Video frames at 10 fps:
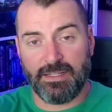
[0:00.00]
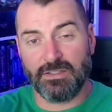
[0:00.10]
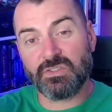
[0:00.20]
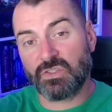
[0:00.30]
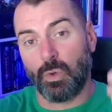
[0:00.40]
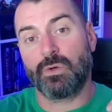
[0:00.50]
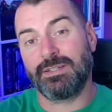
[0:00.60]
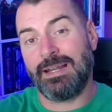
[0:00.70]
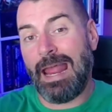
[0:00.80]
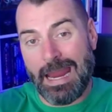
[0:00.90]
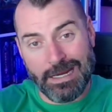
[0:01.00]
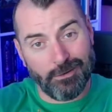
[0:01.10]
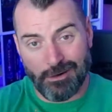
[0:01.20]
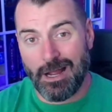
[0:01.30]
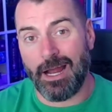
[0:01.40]
scores an 8
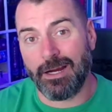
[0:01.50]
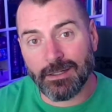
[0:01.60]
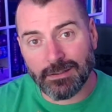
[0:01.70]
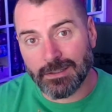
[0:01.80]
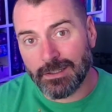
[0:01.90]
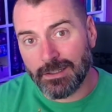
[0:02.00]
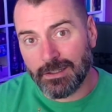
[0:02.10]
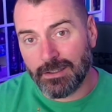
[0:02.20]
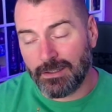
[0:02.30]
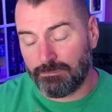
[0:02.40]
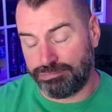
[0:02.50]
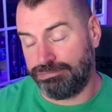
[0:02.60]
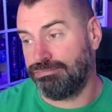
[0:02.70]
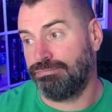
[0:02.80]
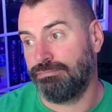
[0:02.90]
or higher,
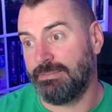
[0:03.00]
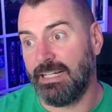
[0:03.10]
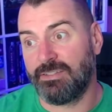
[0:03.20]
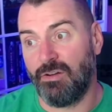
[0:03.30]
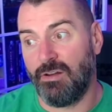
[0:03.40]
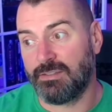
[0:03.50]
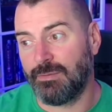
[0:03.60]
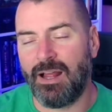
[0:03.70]
that's awesome.